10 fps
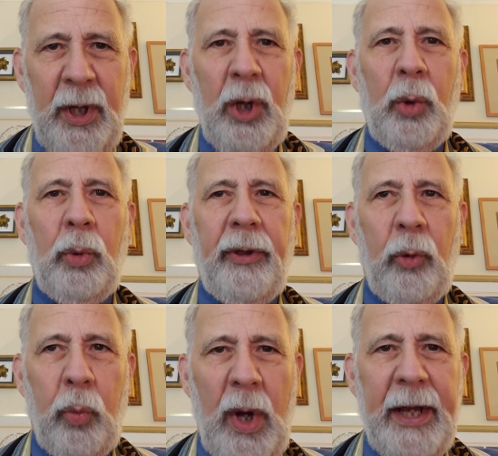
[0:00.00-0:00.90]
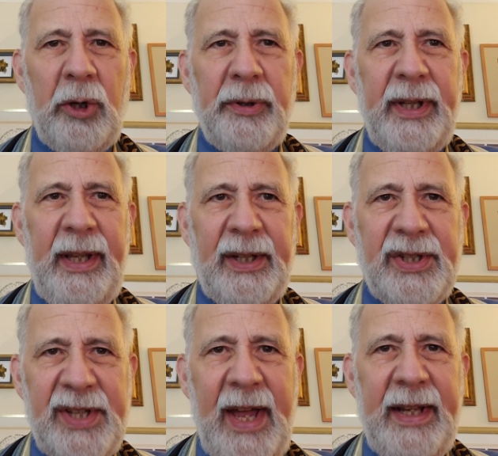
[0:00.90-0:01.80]
with wild,
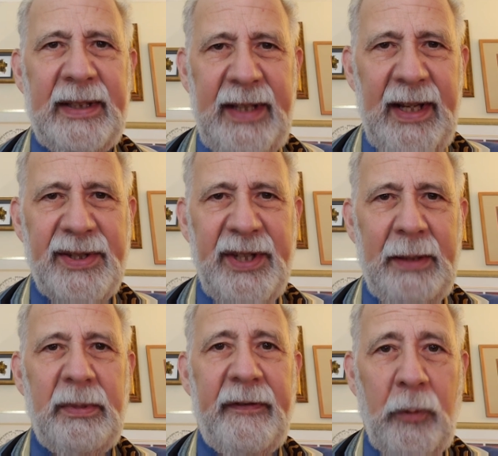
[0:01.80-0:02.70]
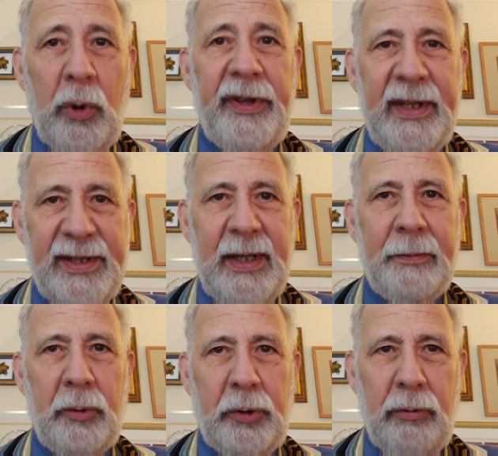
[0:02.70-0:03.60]
ecstatic dancing before the
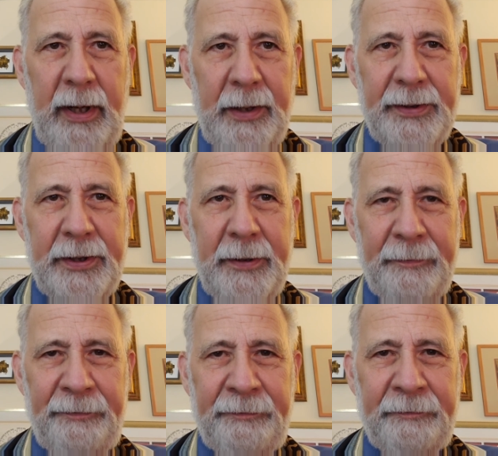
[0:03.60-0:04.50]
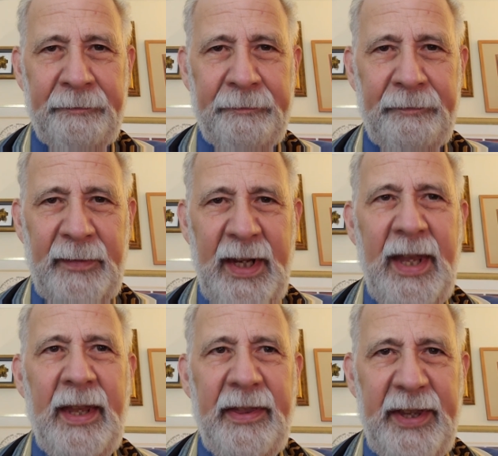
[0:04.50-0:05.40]
assembled crowds.
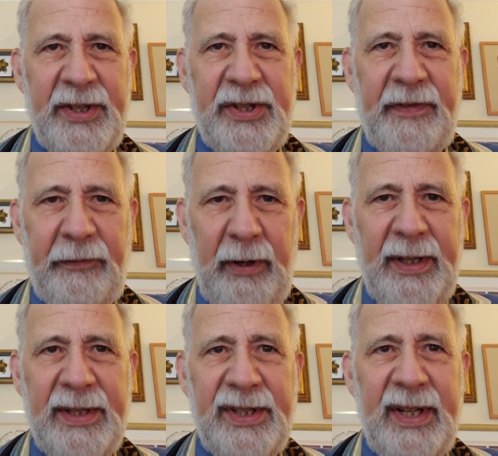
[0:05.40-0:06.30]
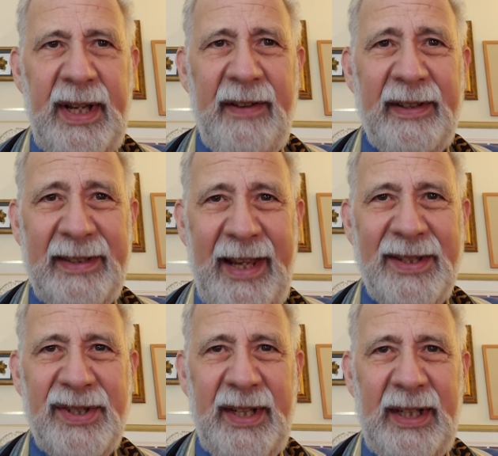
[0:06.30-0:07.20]
This frenzied
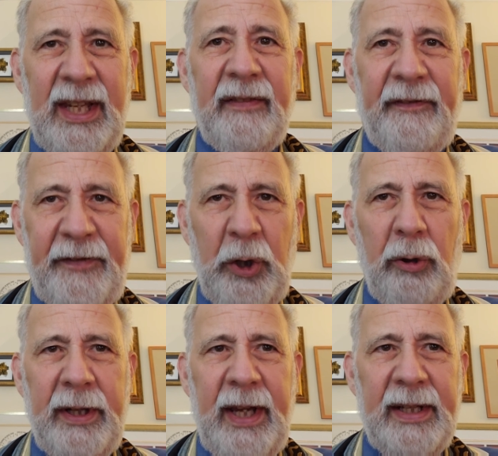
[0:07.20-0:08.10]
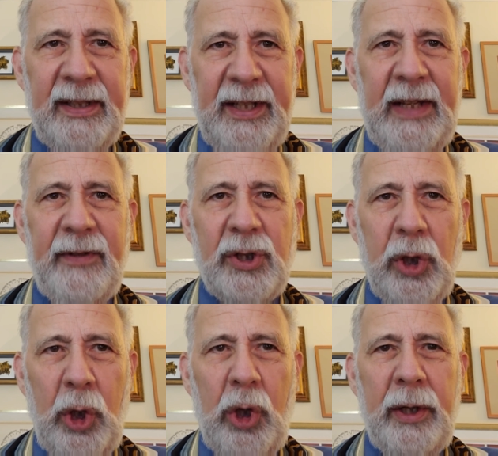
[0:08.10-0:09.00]
dancing infuriated David's
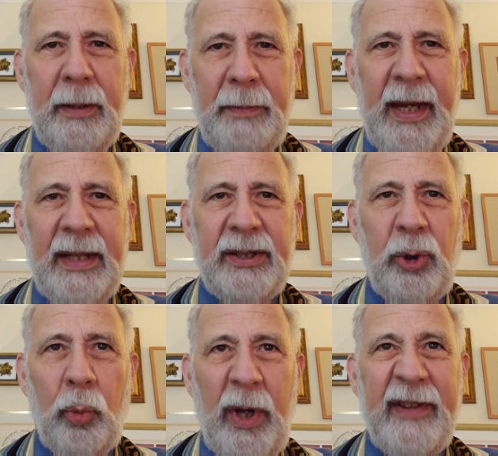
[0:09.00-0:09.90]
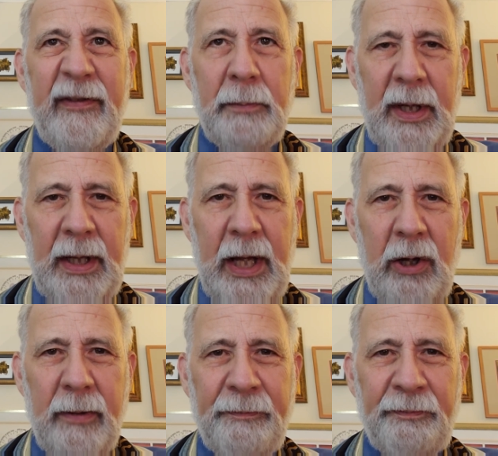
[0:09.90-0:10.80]
long-abandoned wife
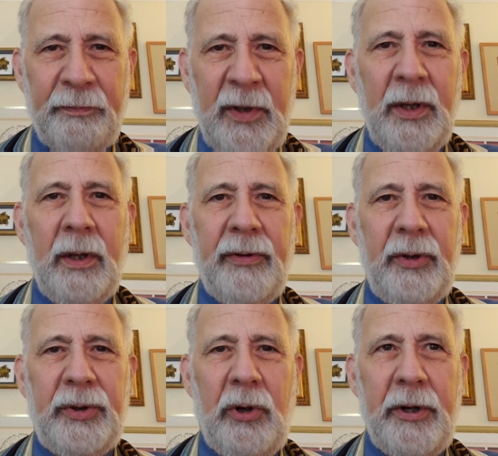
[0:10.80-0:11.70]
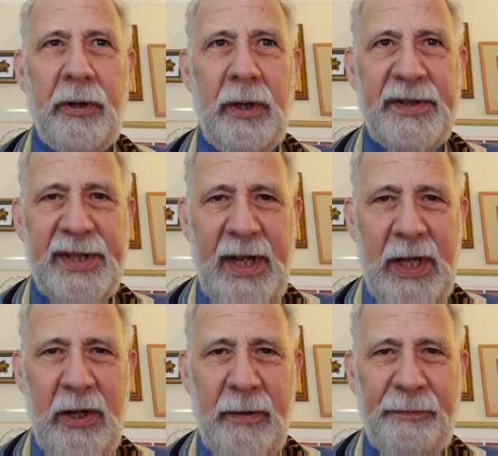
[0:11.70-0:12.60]
Michal, the daughter of
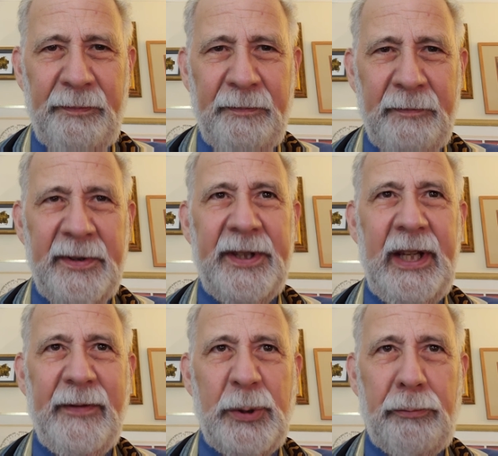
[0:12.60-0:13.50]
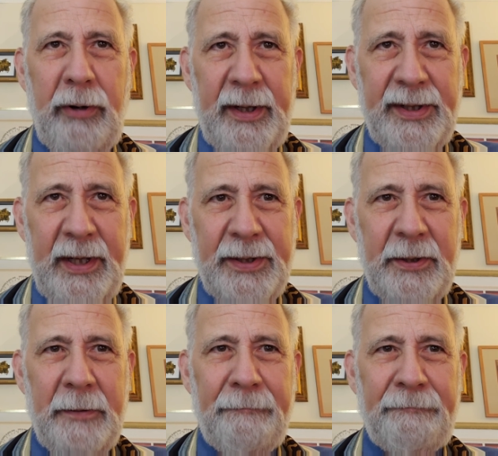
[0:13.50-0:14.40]
Saul, David's predecessor.